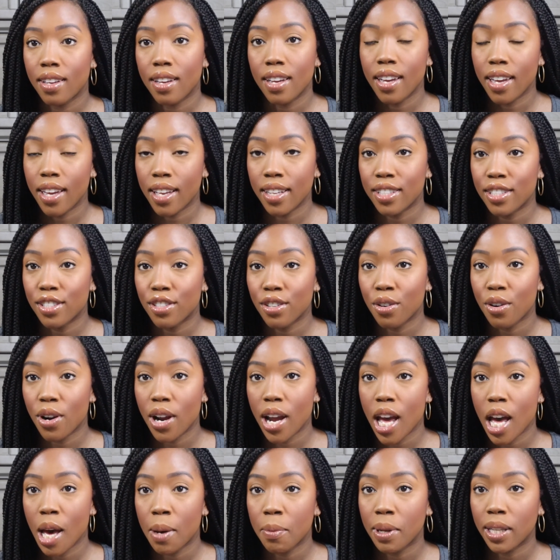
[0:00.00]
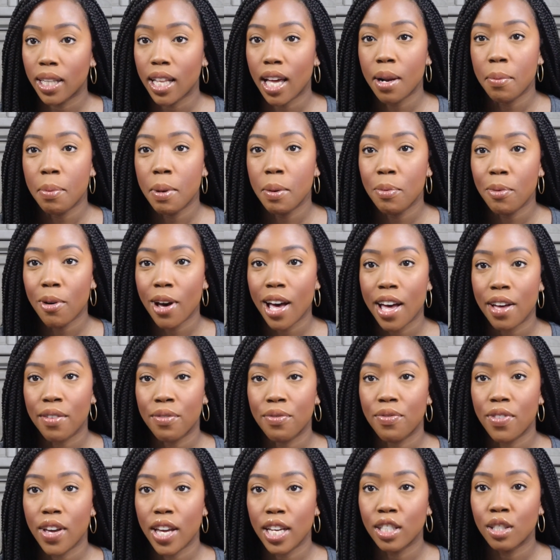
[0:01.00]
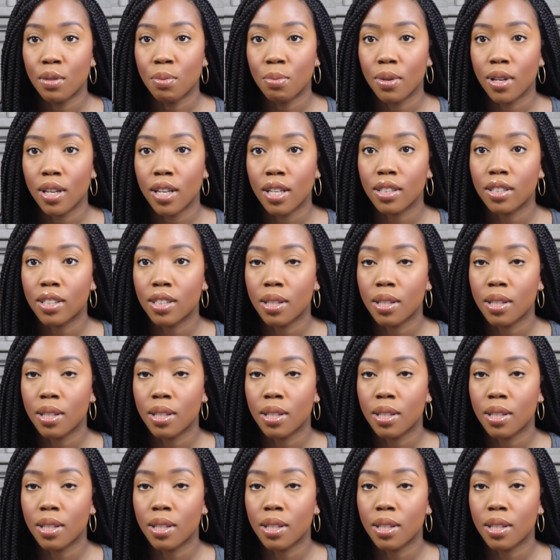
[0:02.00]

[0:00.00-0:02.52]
Instagram. A lot of people have Facebook.